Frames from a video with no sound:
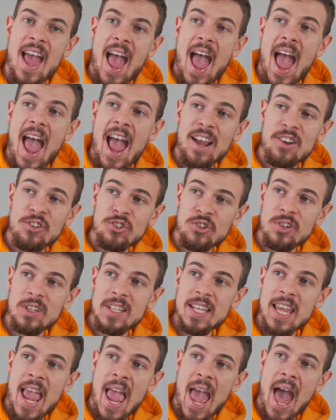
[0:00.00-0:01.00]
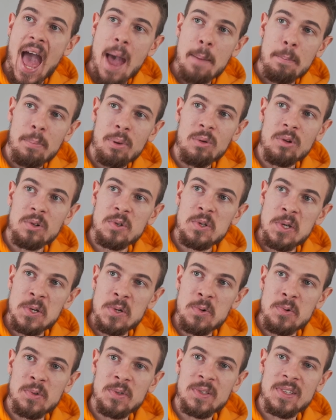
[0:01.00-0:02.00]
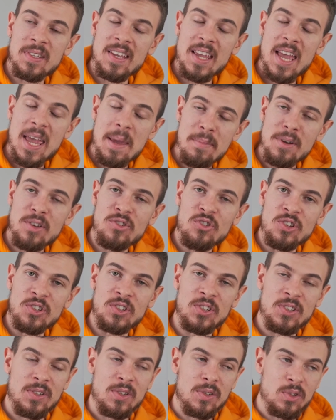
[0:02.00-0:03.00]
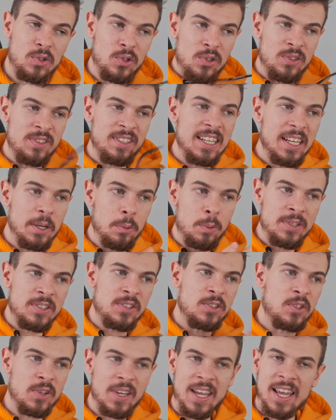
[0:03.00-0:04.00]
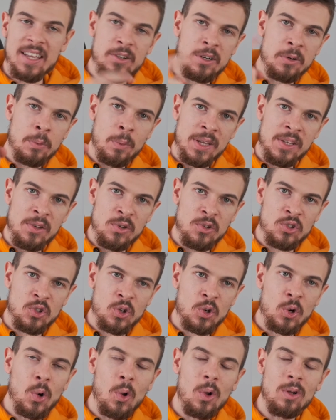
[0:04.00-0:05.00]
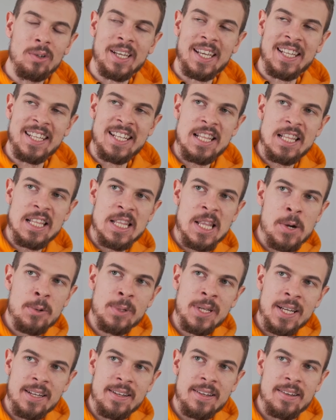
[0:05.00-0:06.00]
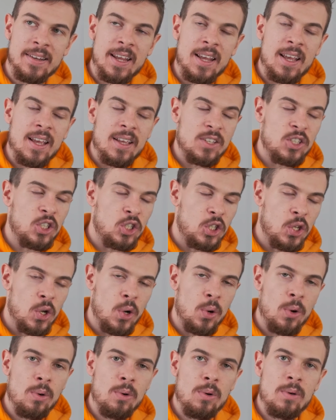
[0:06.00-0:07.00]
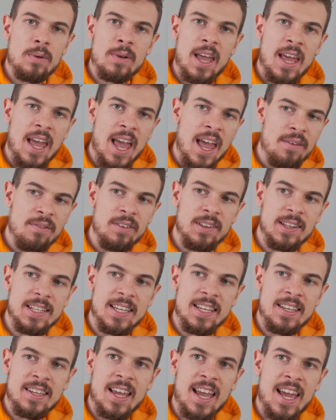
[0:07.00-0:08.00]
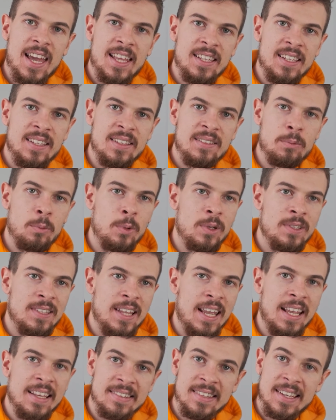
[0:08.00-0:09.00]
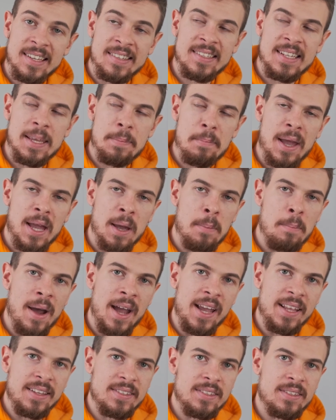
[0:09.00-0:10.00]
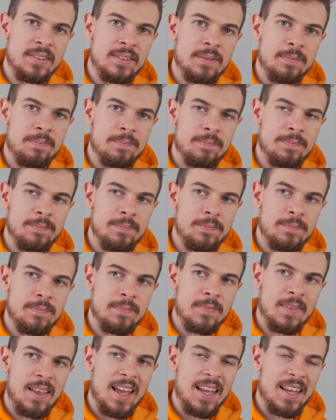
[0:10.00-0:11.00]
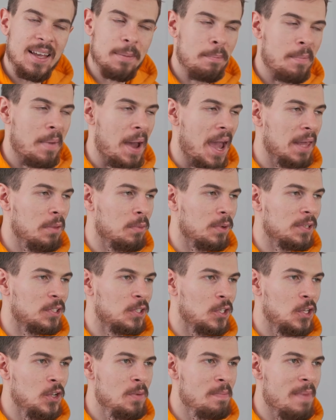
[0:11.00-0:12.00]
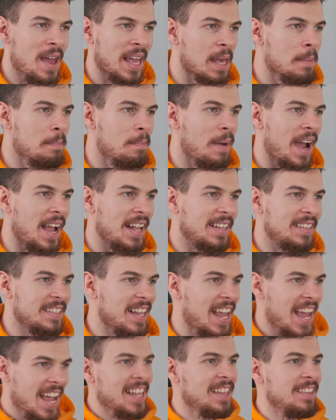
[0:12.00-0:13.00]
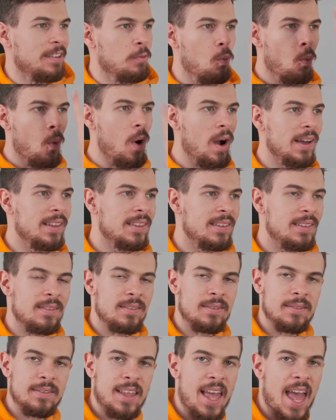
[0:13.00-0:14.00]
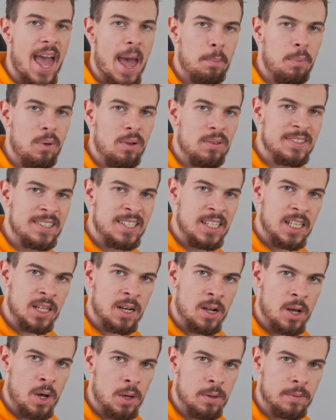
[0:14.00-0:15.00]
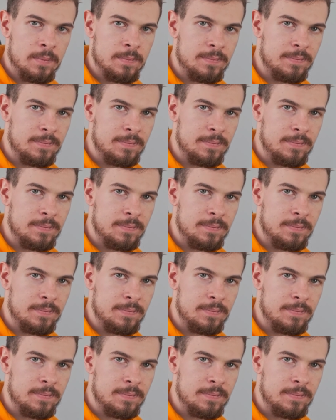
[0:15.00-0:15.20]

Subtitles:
Actually, Apple used images to sequence together when you scroll, and it loaded so heavily, and it was like 60 megabytes. Mine was 2 megabytes at 1 Apple 0.